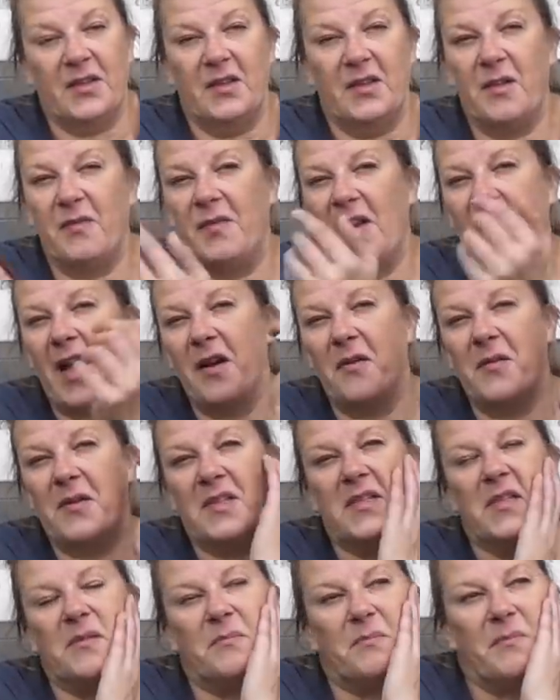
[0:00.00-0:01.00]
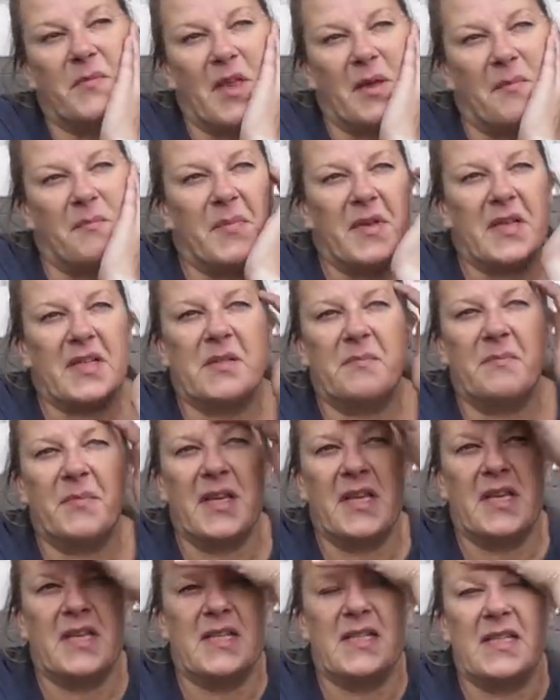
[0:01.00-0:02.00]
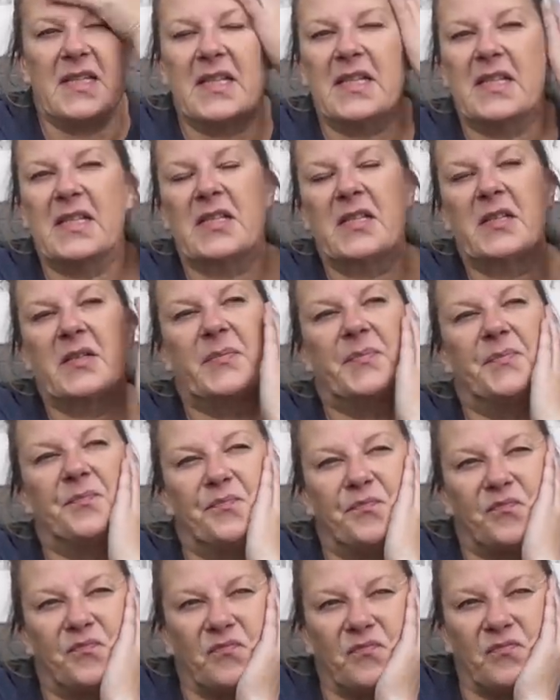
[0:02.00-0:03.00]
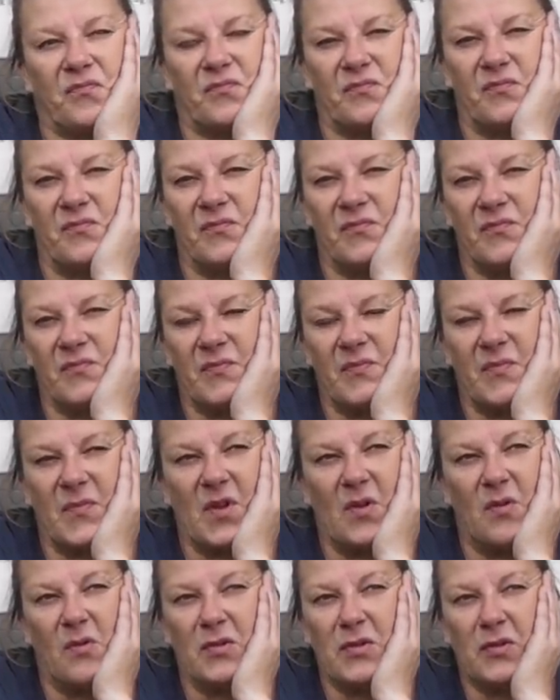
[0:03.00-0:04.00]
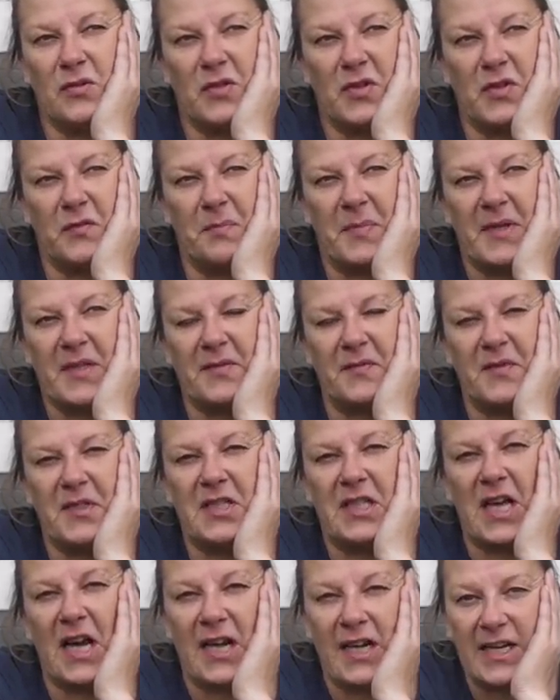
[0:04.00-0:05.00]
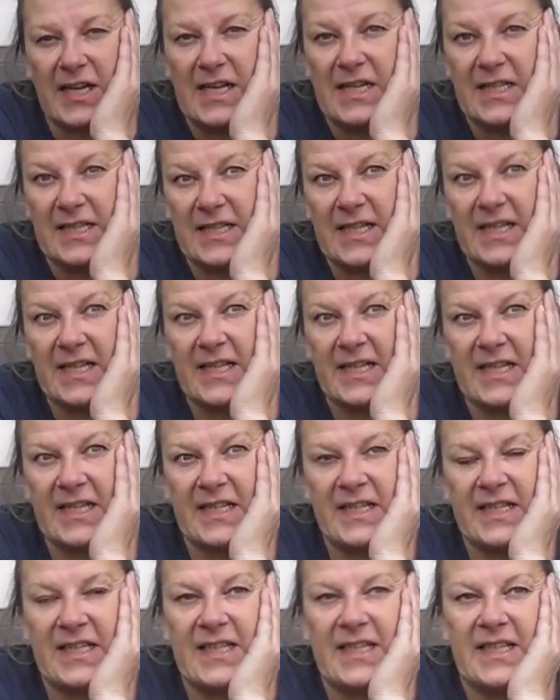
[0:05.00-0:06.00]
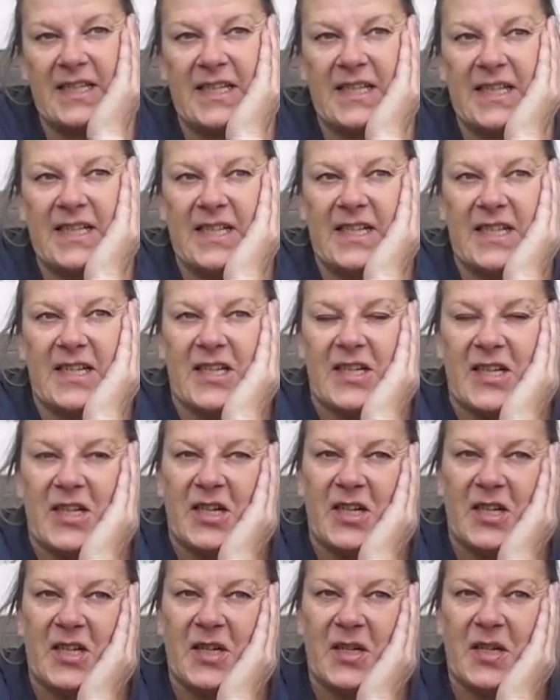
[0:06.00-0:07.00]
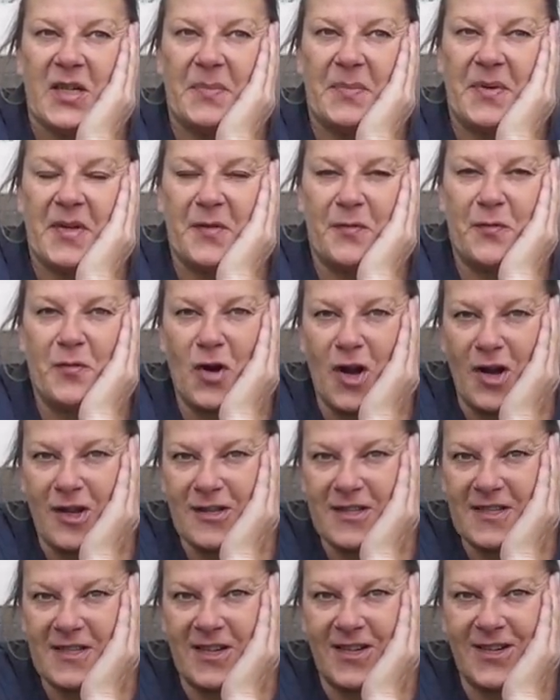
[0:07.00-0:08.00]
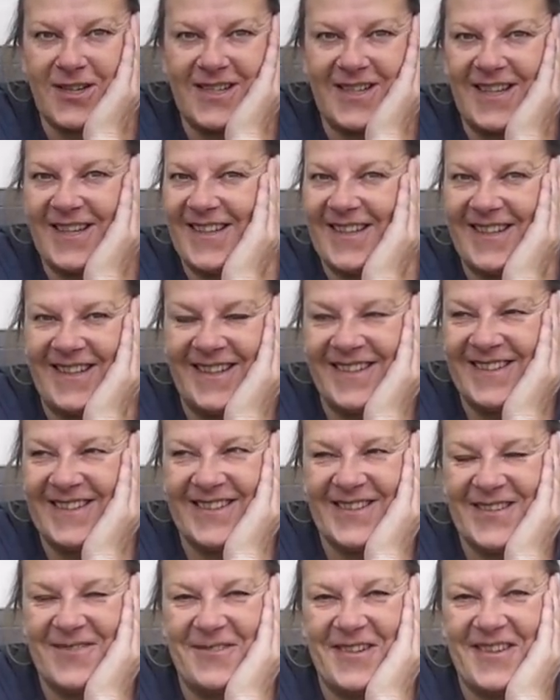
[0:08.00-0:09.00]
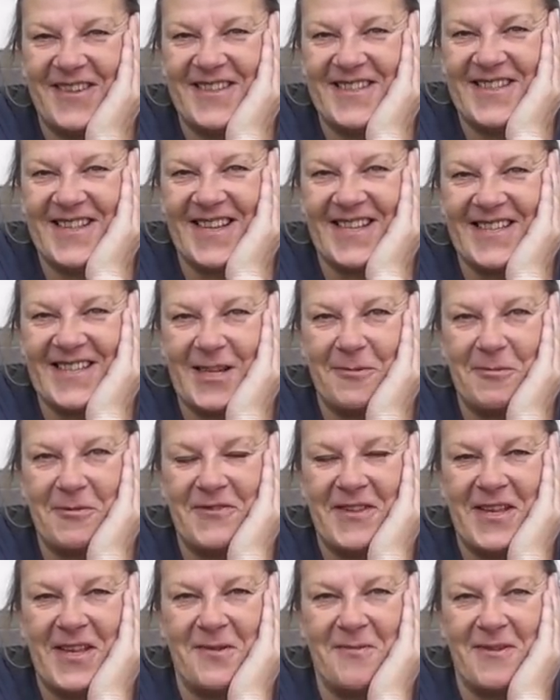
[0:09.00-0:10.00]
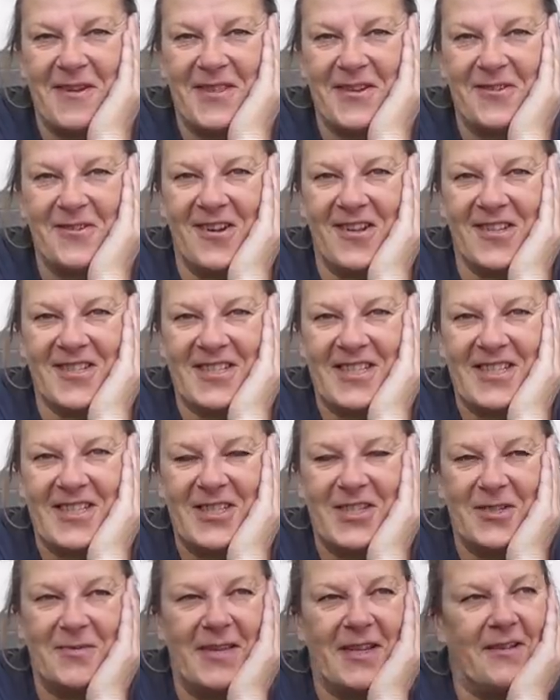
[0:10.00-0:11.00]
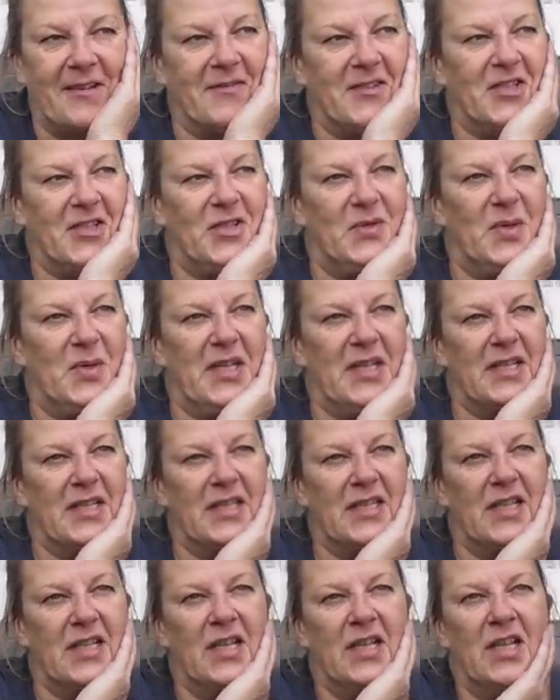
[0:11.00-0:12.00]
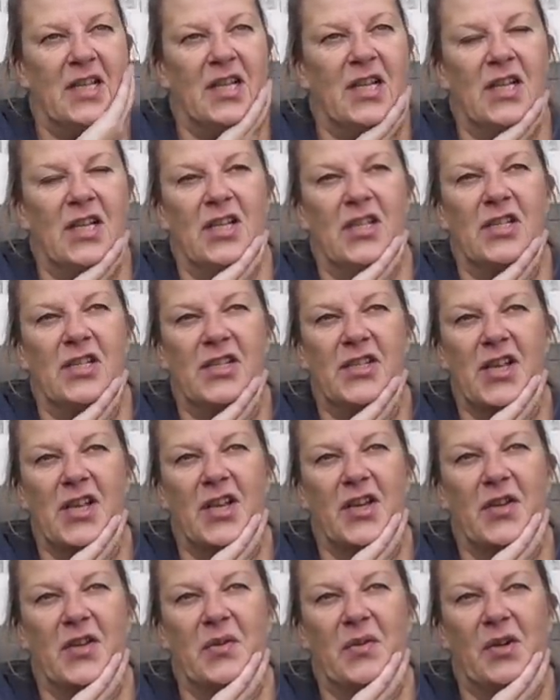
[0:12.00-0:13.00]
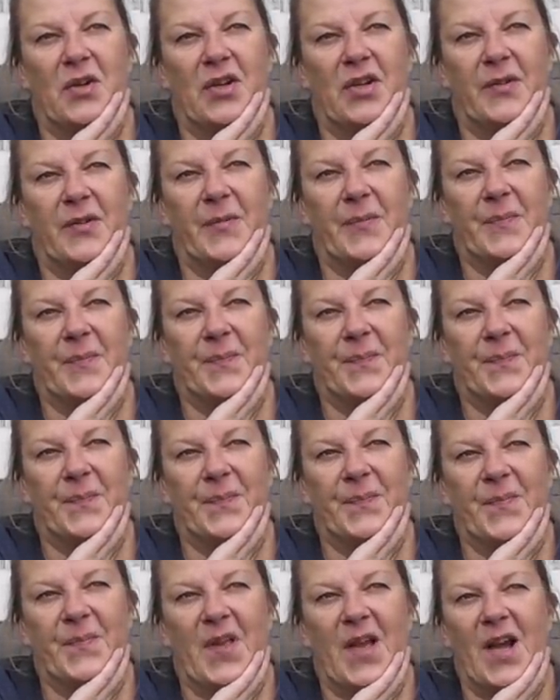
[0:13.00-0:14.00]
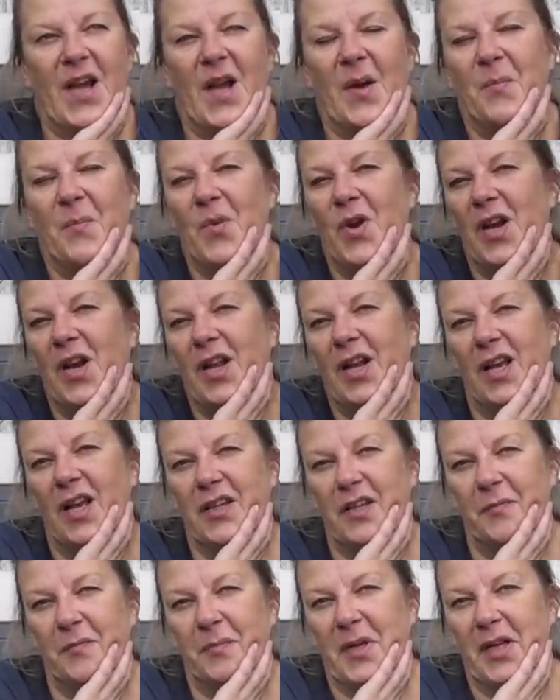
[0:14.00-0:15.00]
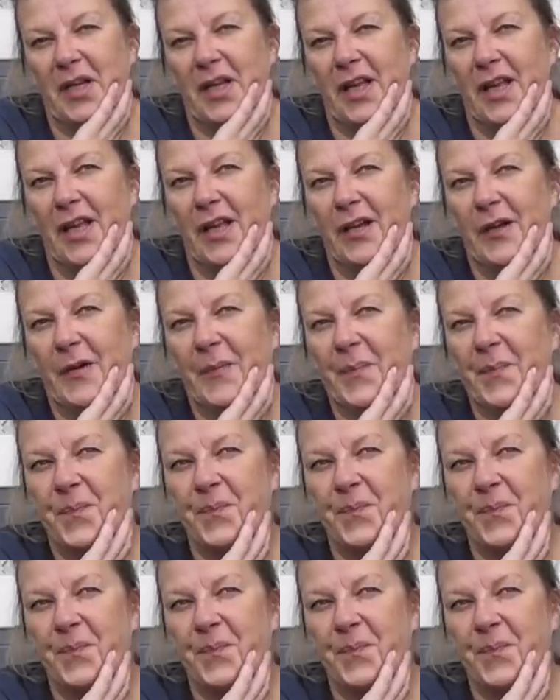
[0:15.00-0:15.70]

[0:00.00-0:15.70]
the flowers and bits and pieces, all sorts of bits of tidying, a bit of grass cutting. We're into that time of year where the grass needs doing every 2 weeks. So, yeah, I'm really glad I've been here.